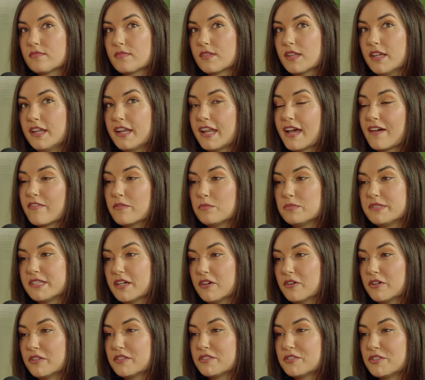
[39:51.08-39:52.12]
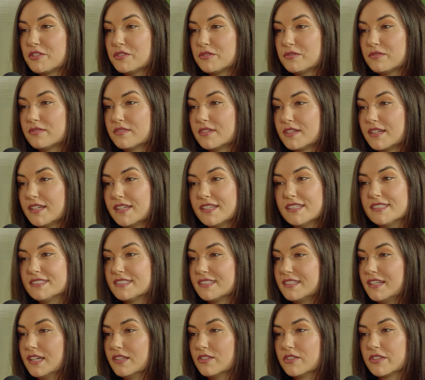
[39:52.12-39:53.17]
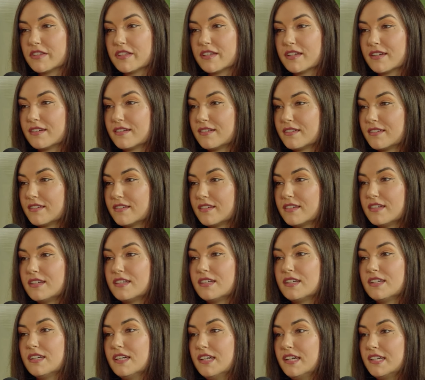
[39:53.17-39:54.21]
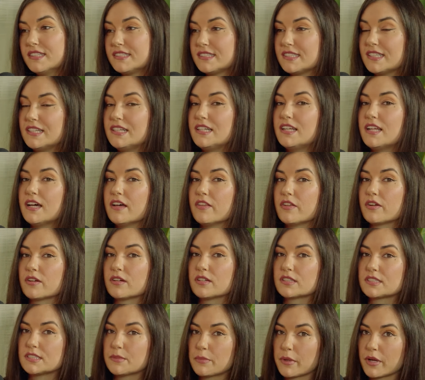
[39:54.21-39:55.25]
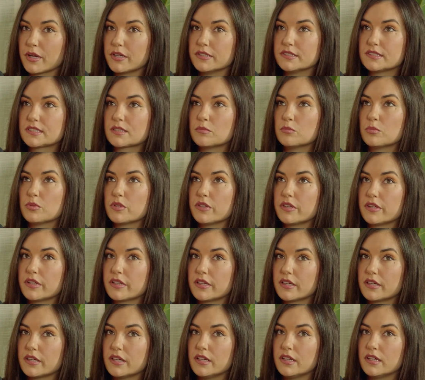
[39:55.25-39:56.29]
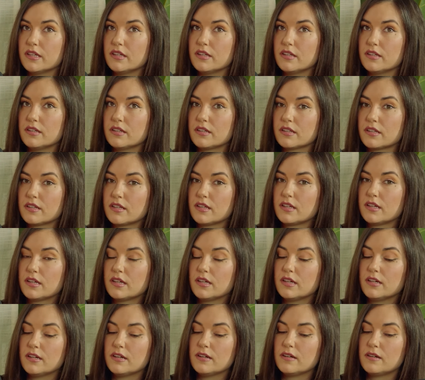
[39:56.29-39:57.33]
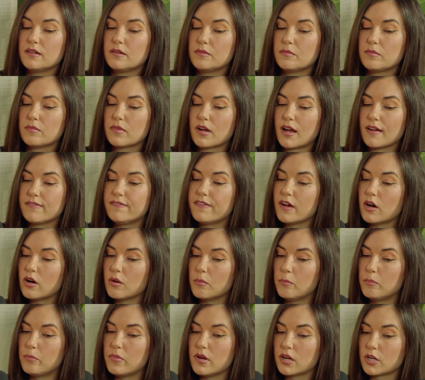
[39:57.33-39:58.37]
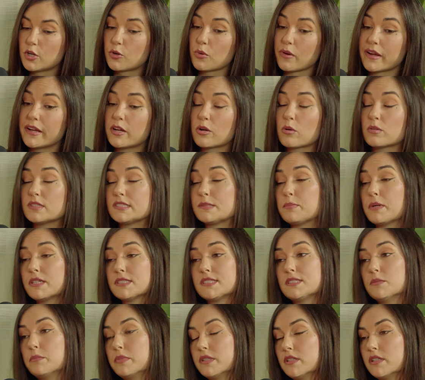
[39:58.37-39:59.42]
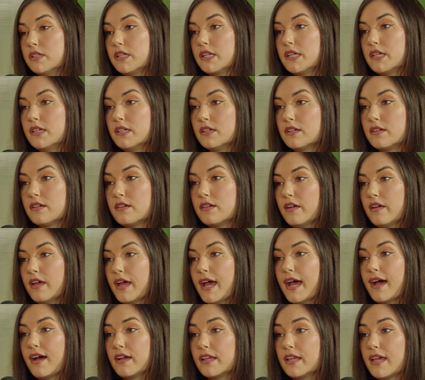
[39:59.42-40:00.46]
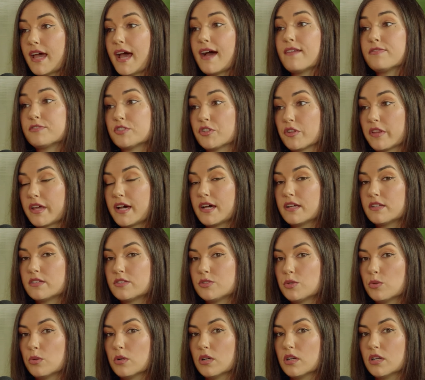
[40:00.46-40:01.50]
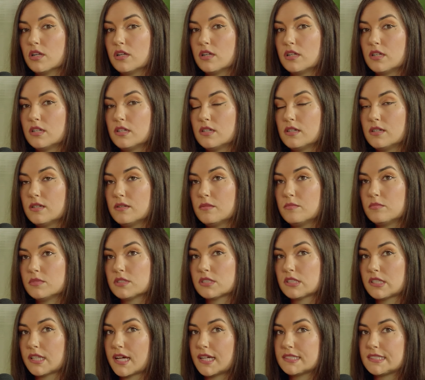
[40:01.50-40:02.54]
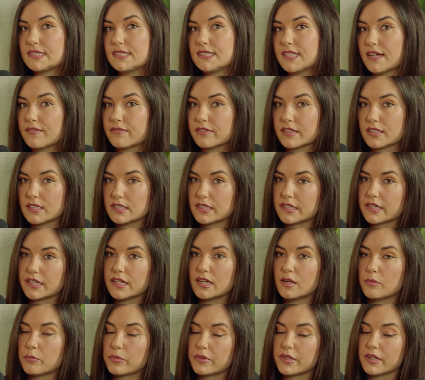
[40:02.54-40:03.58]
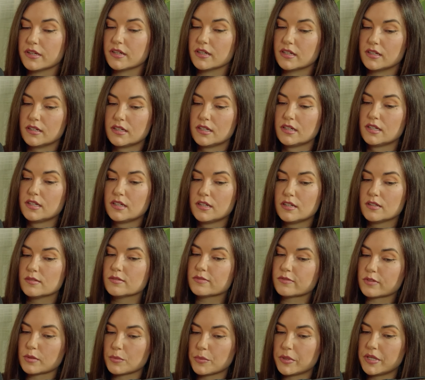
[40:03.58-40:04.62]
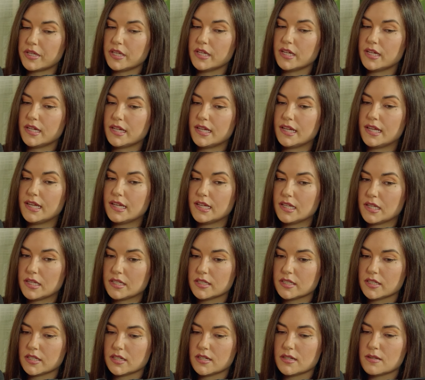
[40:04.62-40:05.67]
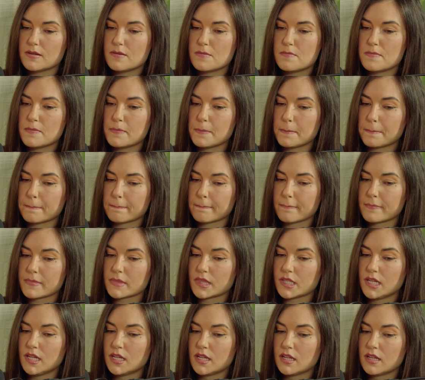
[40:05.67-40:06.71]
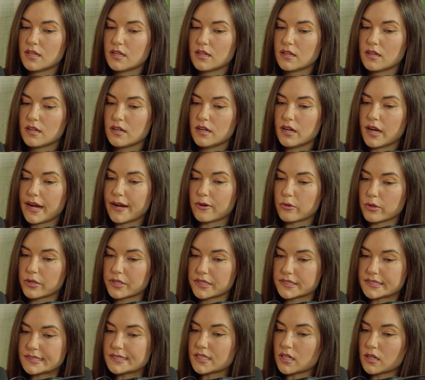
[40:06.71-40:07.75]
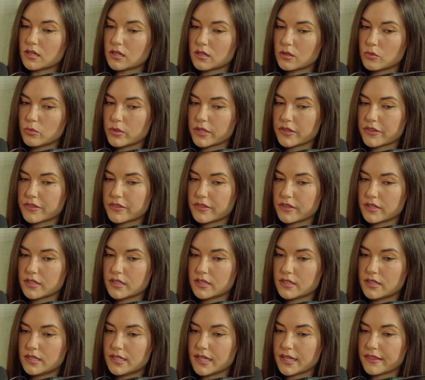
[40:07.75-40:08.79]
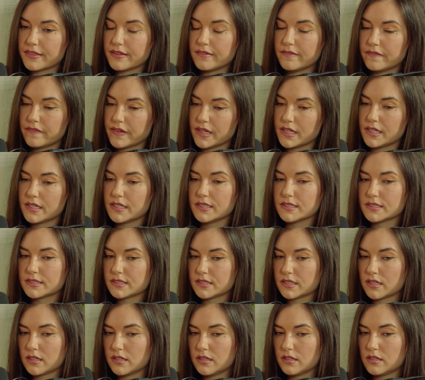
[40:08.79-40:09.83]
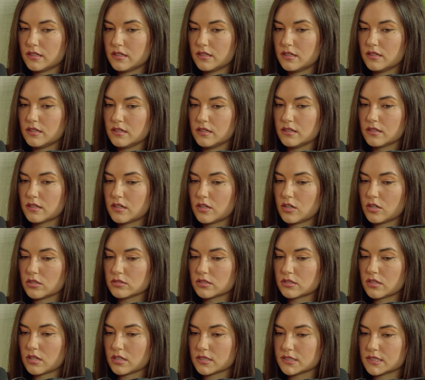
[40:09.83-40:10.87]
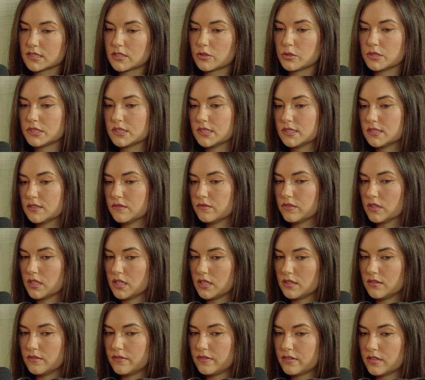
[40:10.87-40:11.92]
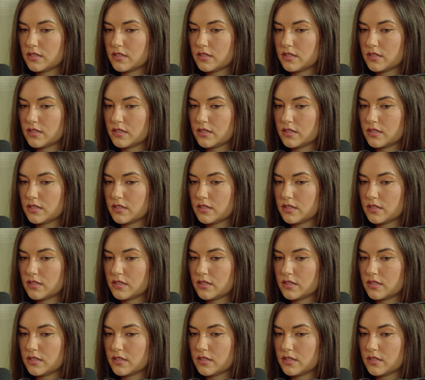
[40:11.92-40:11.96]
and have them tell it to you is another thing it's another experience completely. And um, I felt a, a greater responsibility a- after that tour. Um, so that's definitely up there for me. And um, I wrote a song with Death in Vegas uh, called Consequences of Love.